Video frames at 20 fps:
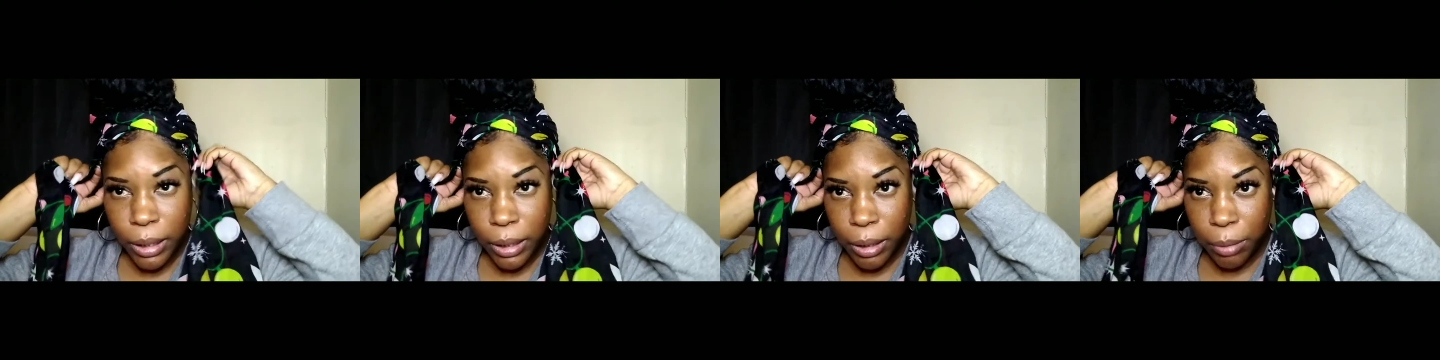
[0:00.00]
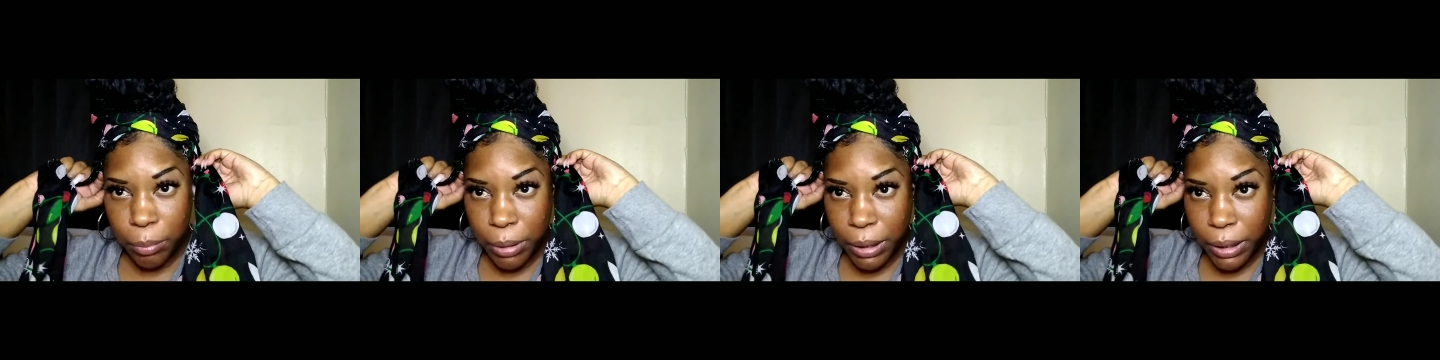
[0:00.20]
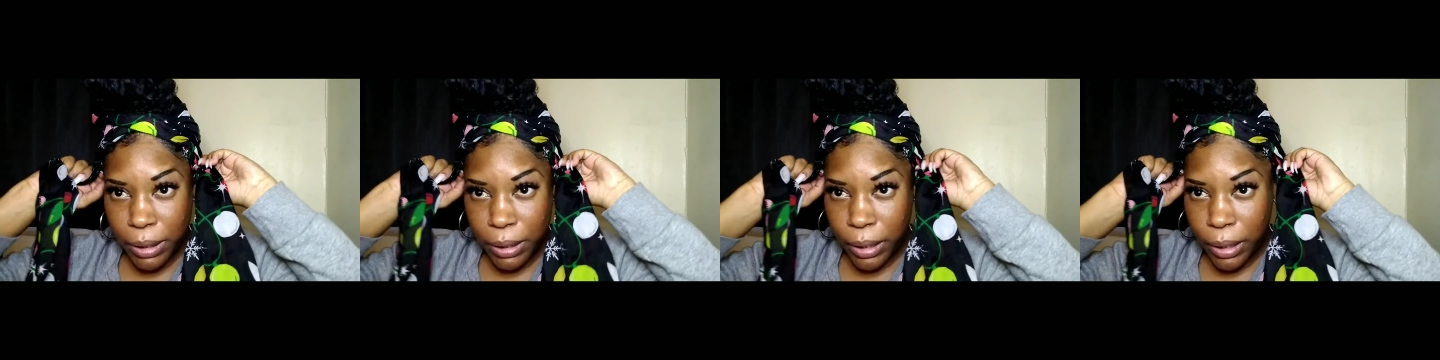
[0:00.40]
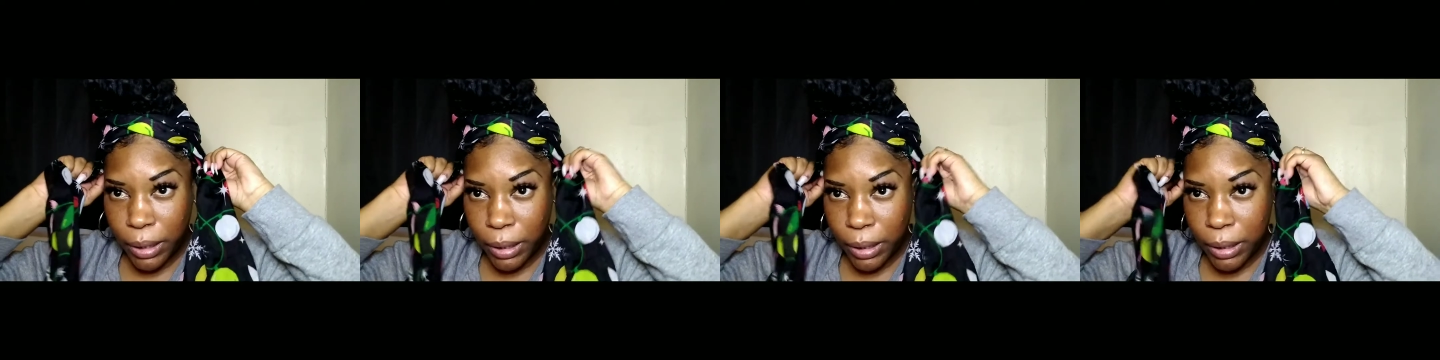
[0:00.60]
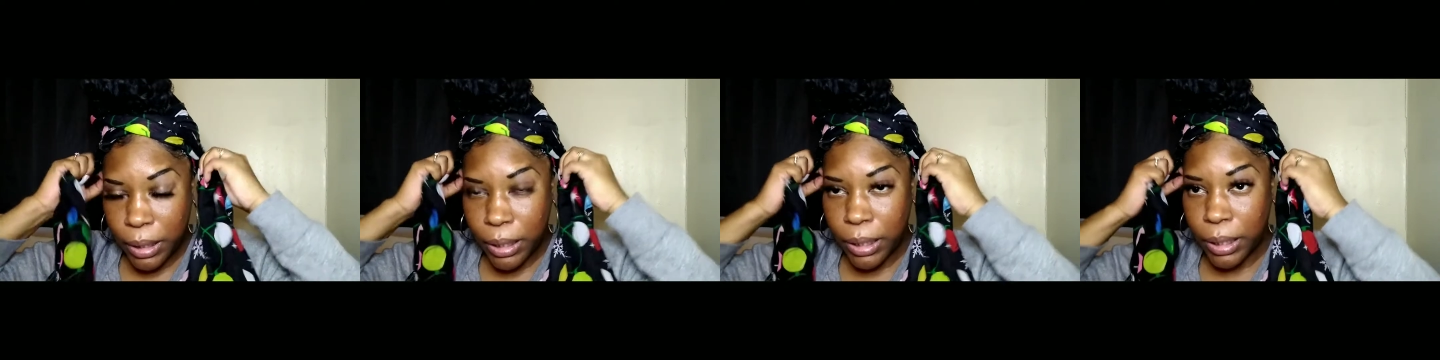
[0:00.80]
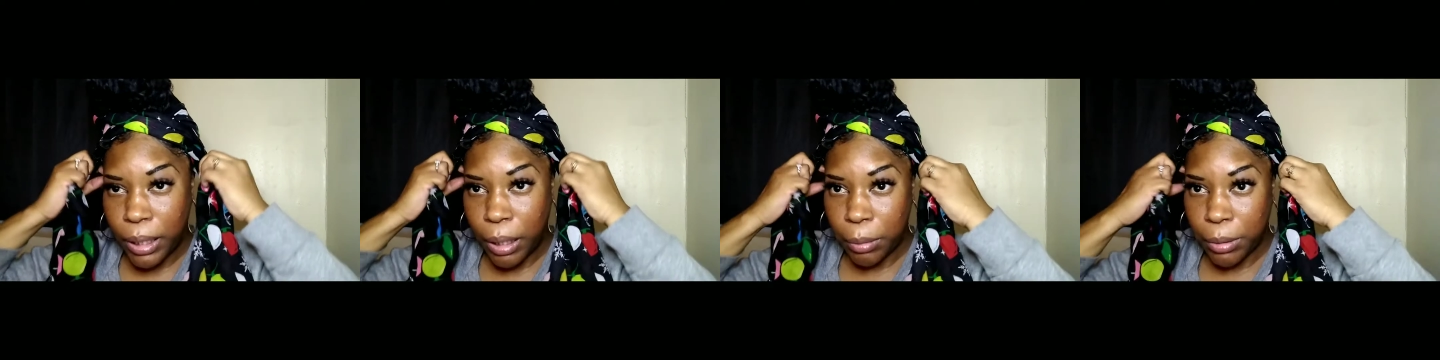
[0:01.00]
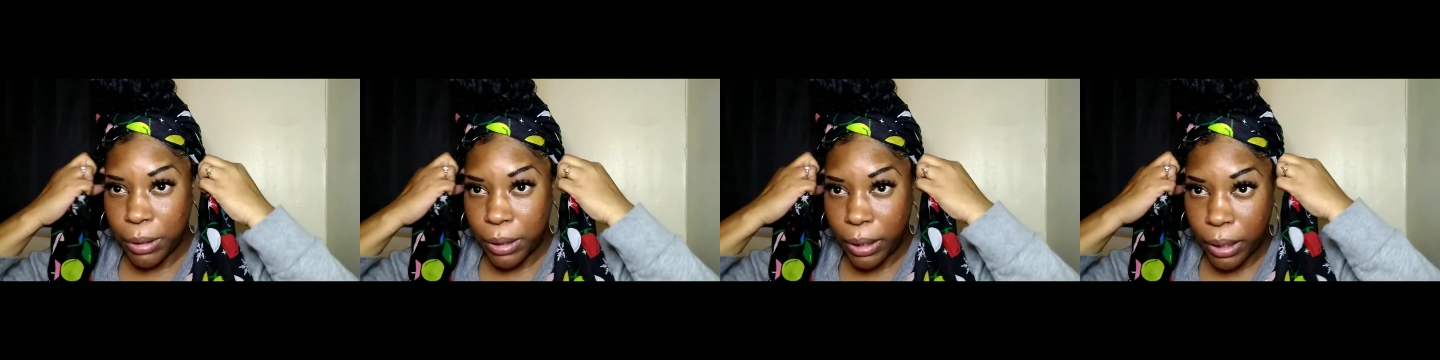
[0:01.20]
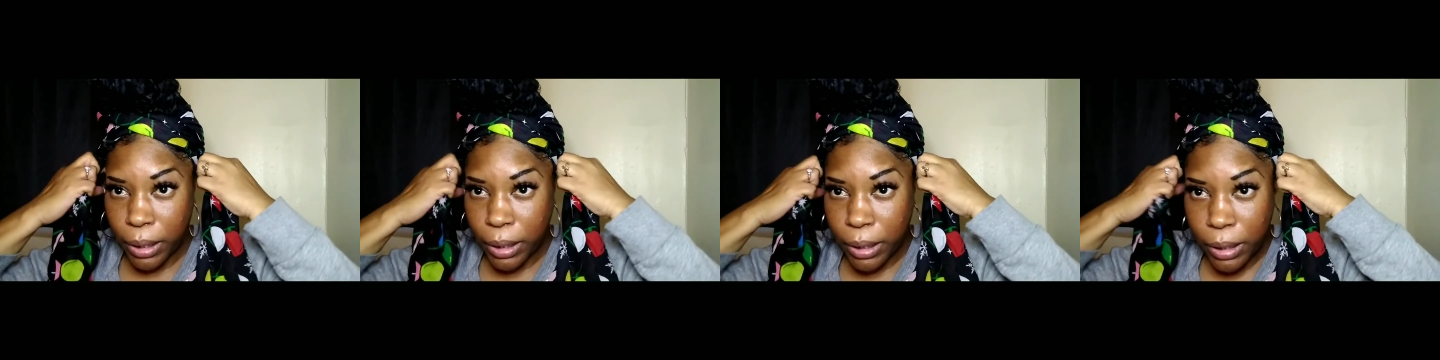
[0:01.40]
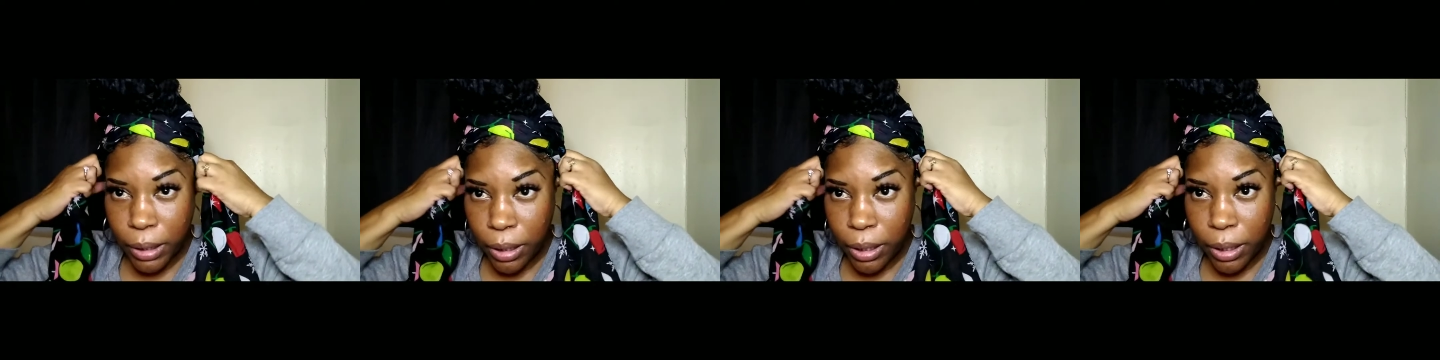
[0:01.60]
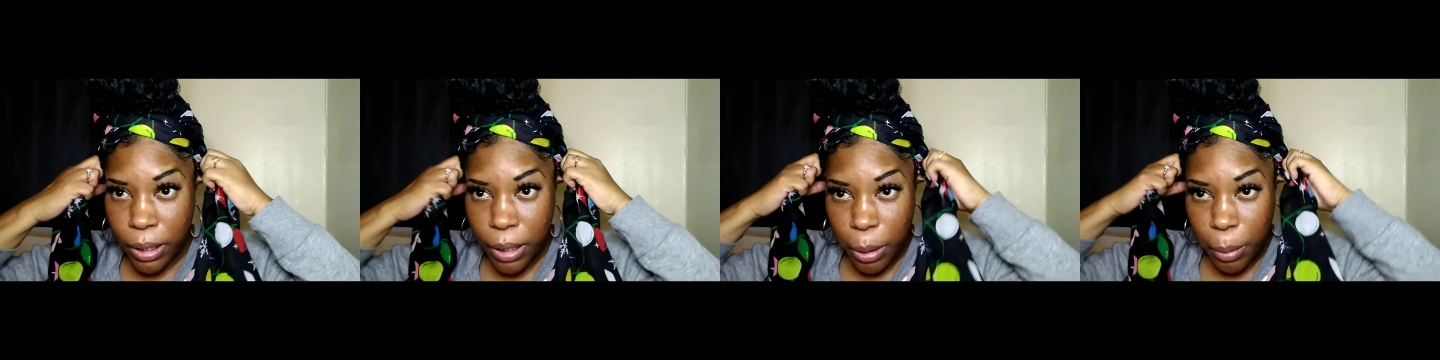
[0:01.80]
can be seen, and I tuck it
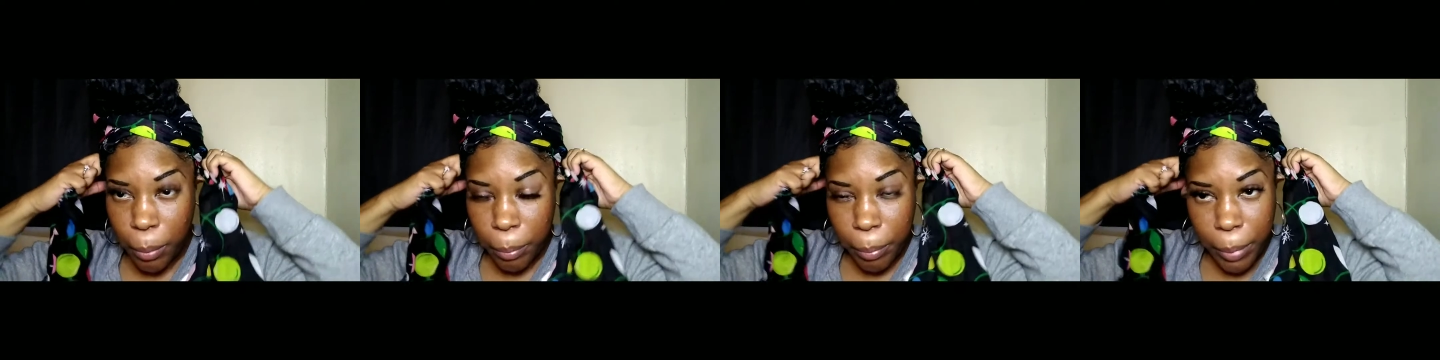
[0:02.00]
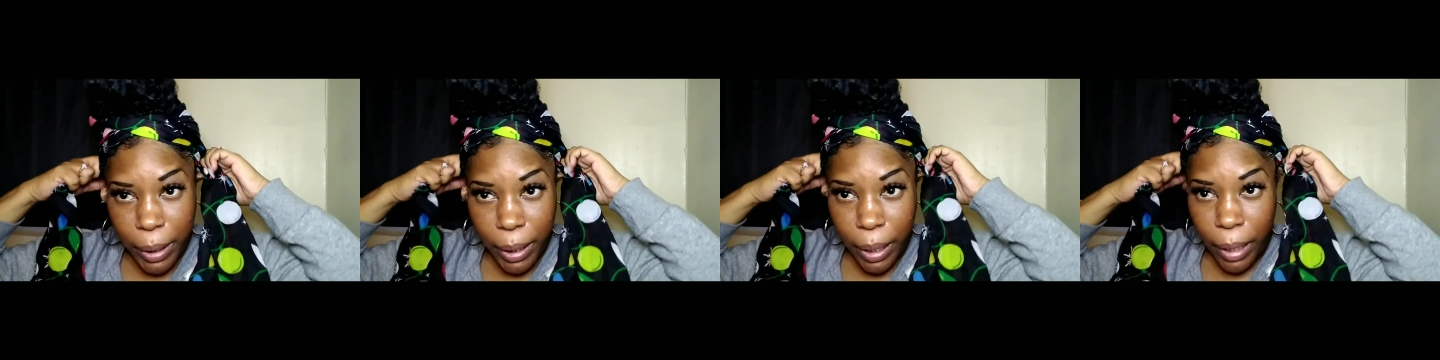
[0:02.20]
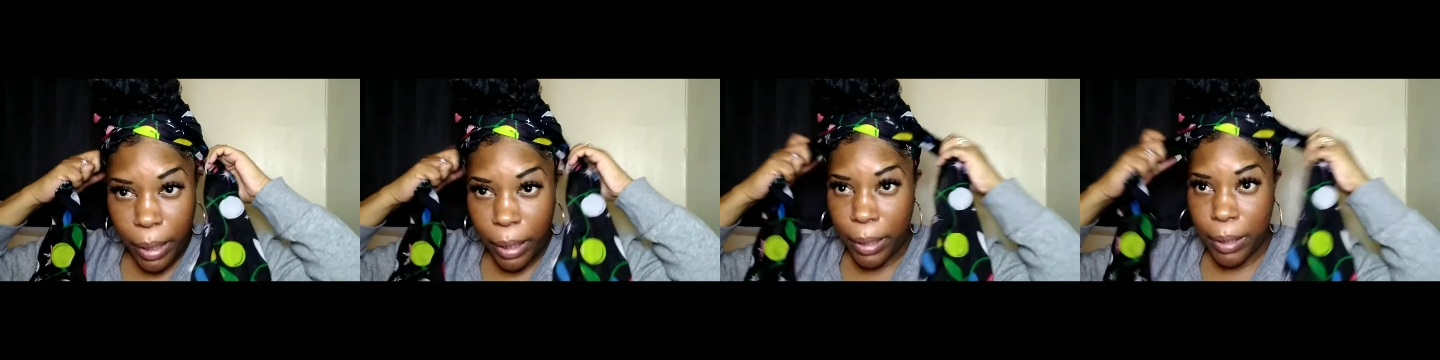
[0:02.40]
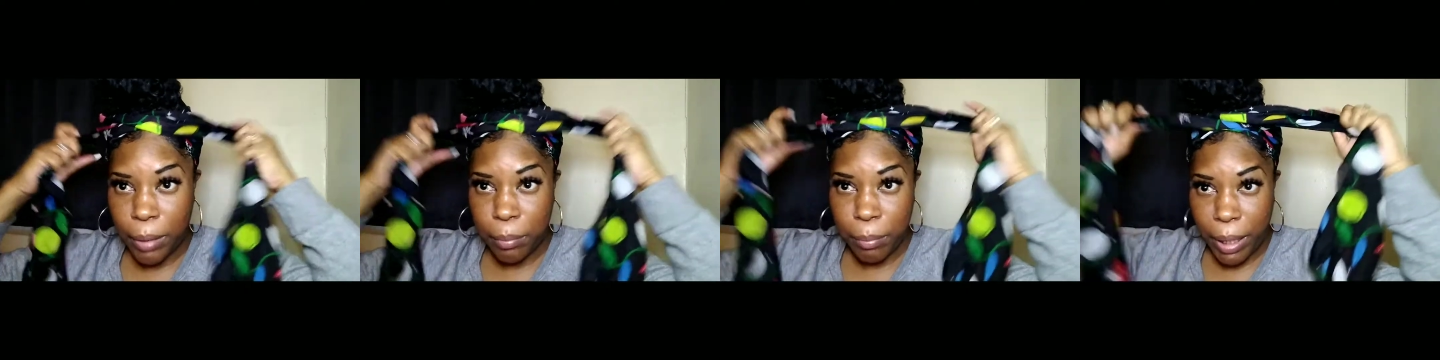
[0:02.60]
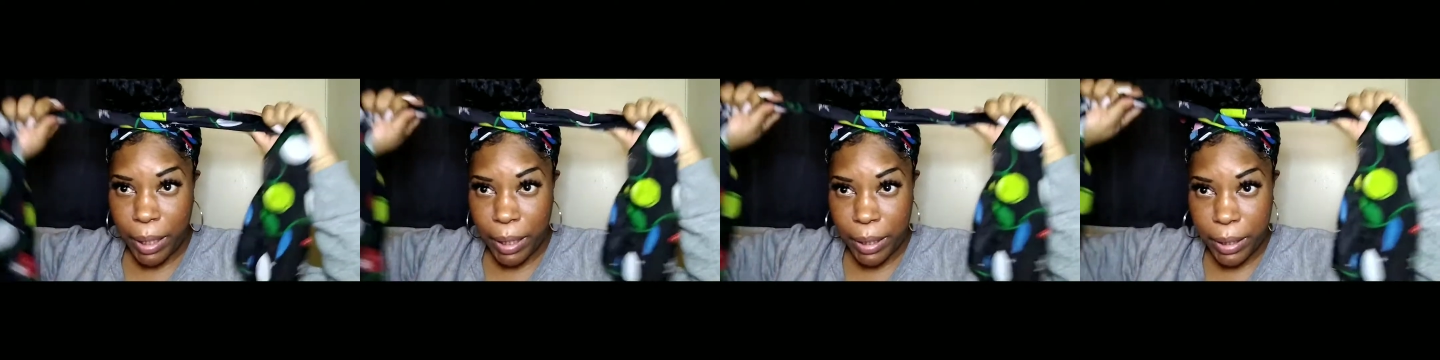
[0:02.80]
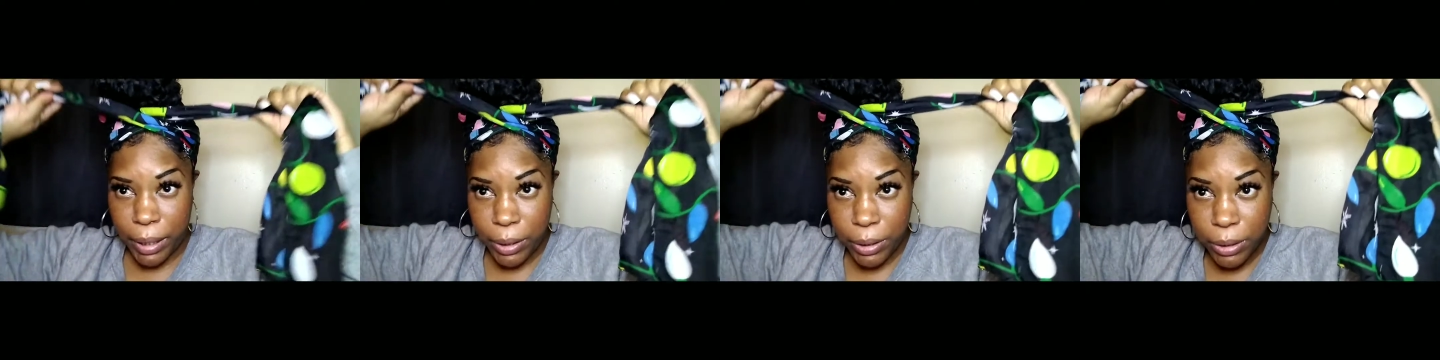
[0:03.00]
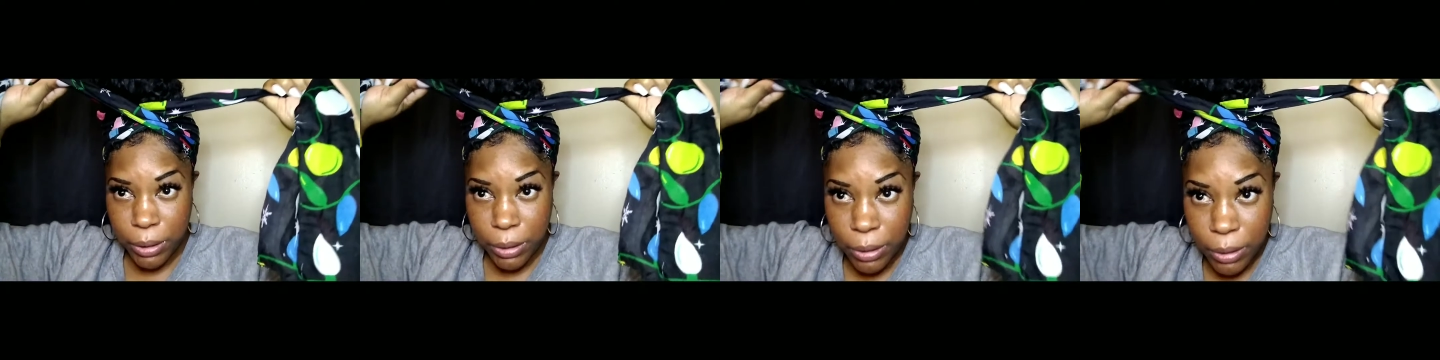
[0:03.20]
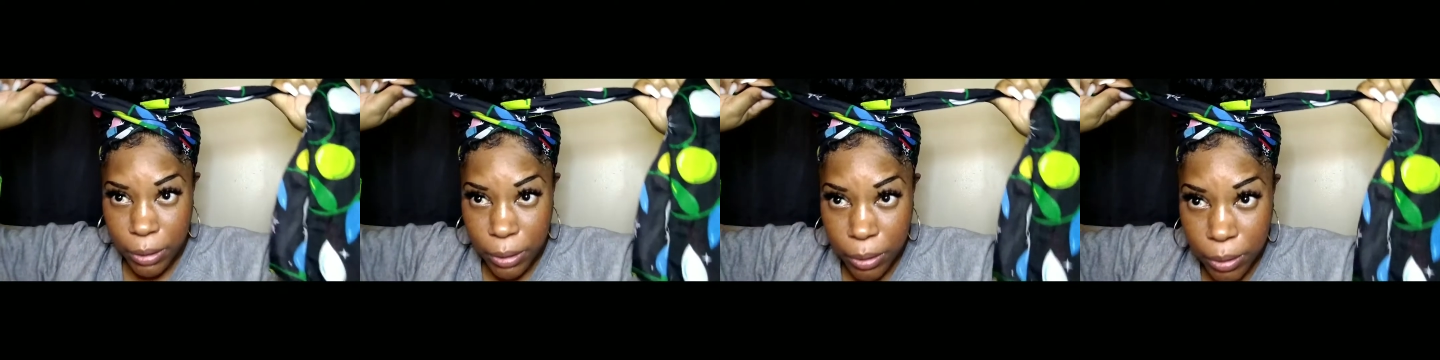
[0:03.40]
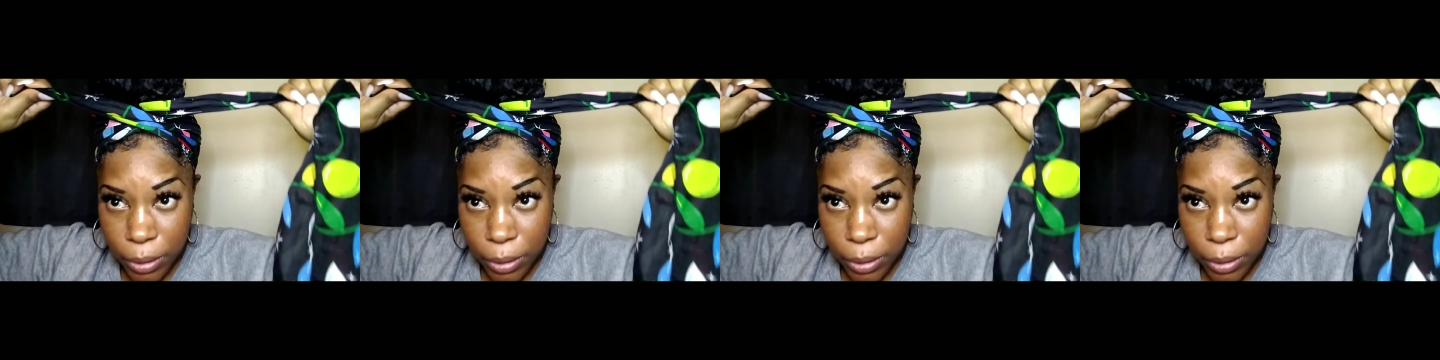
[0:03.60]
behind my ears.